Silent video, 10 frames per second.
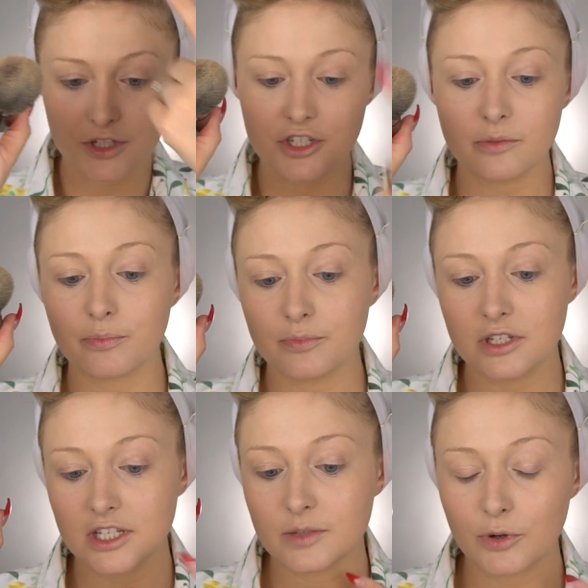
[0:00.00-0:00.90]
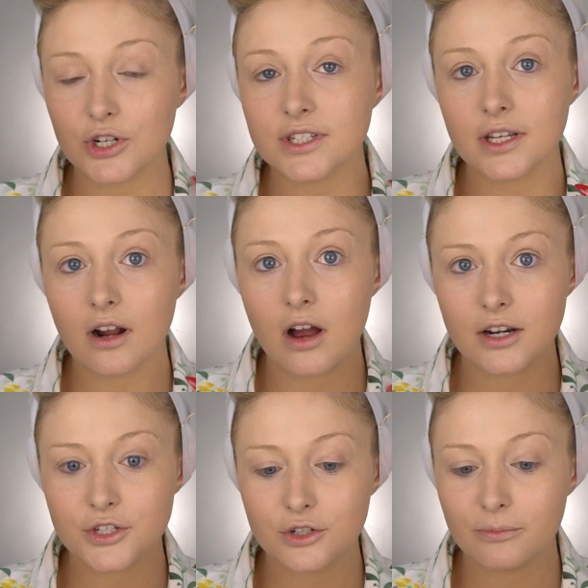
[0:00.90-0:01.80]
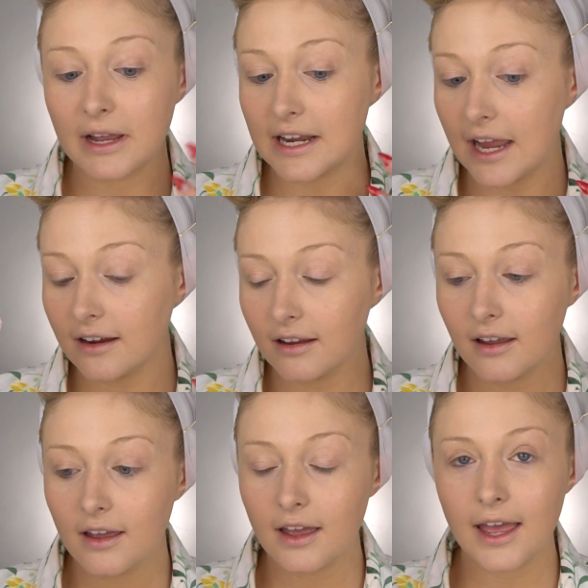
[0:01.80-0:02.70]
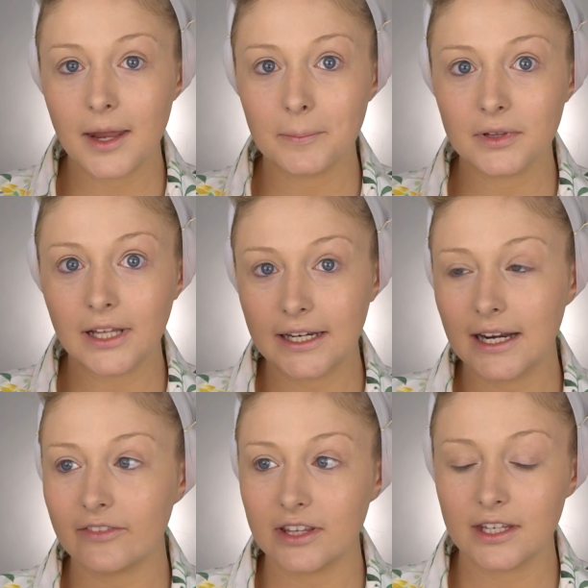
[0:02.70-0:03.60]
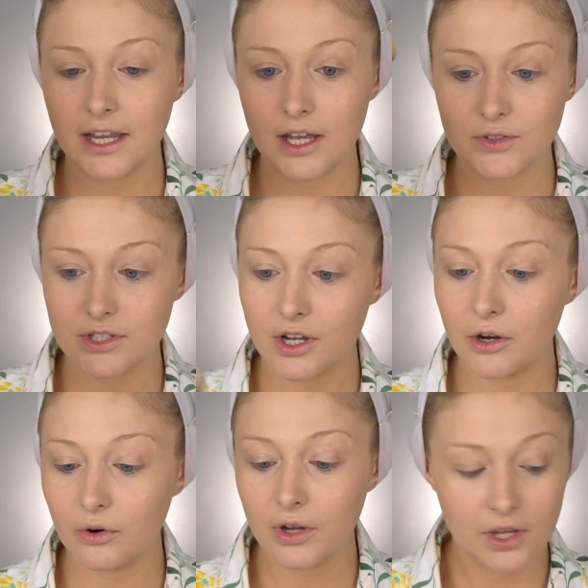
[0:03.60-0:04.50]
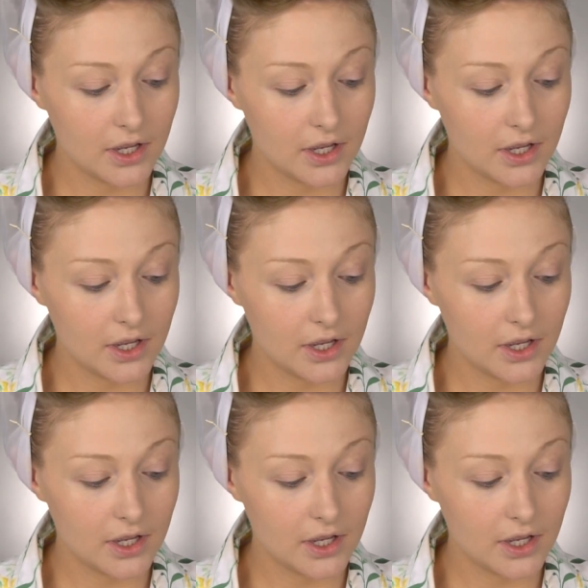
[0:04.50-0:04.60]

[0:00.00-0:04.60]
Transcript: just dispersed it onto my neck and blended everything out. So